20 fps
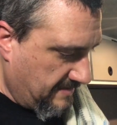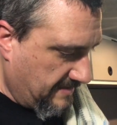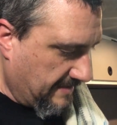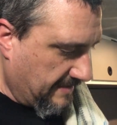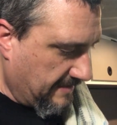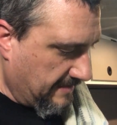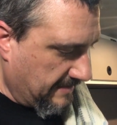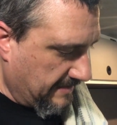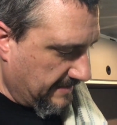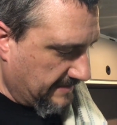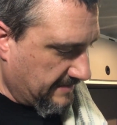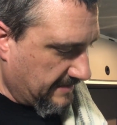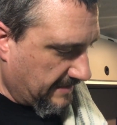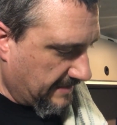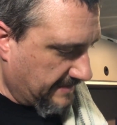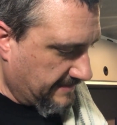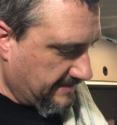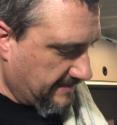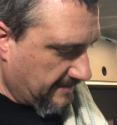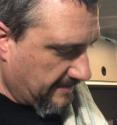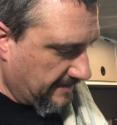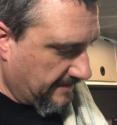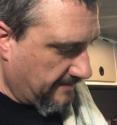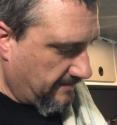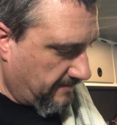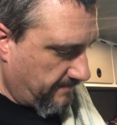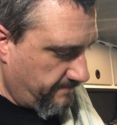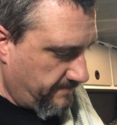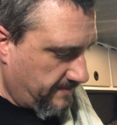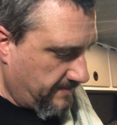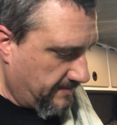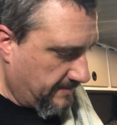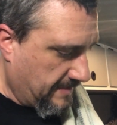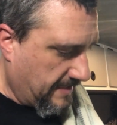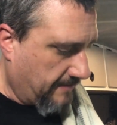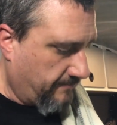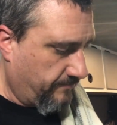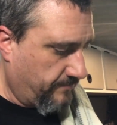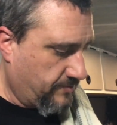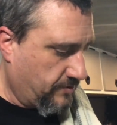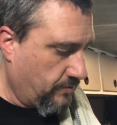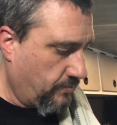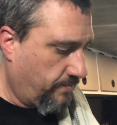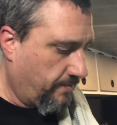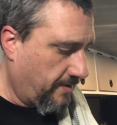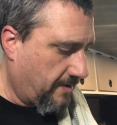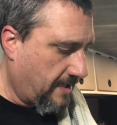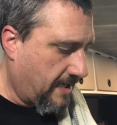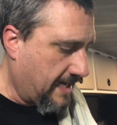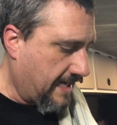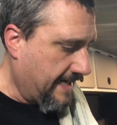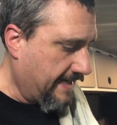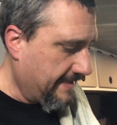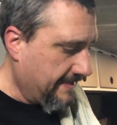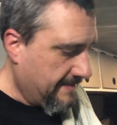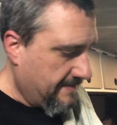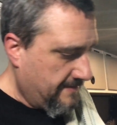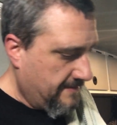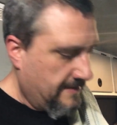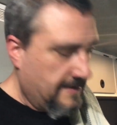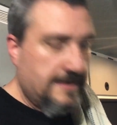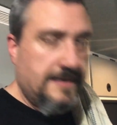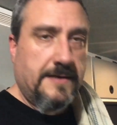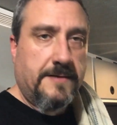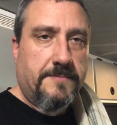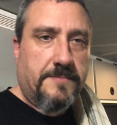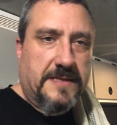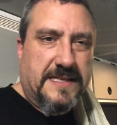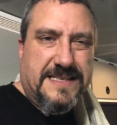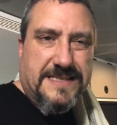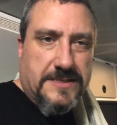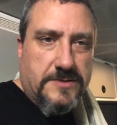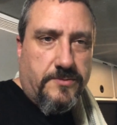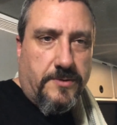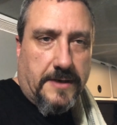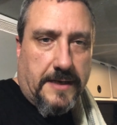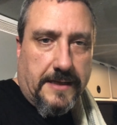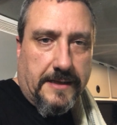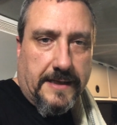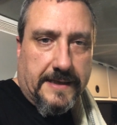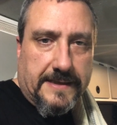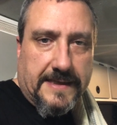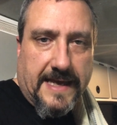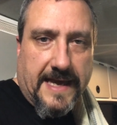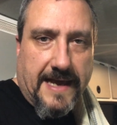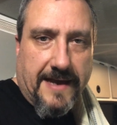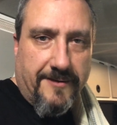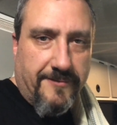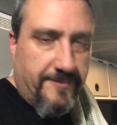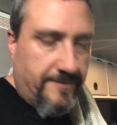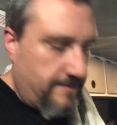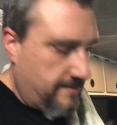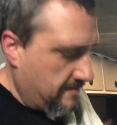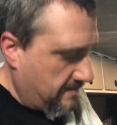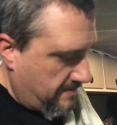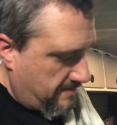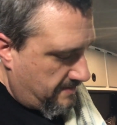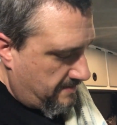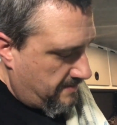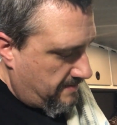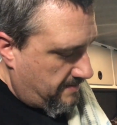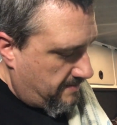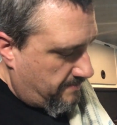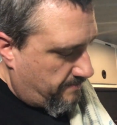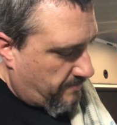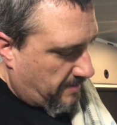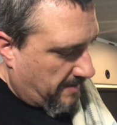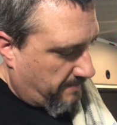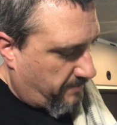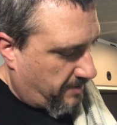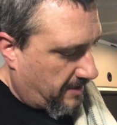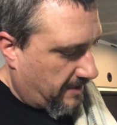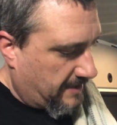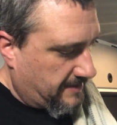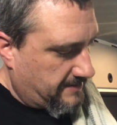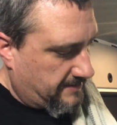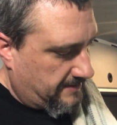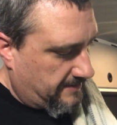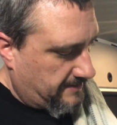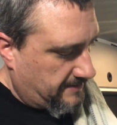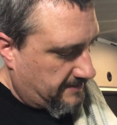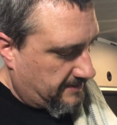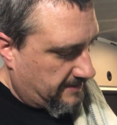They got a nice high side on, not super high. This is what I like to have my pasta and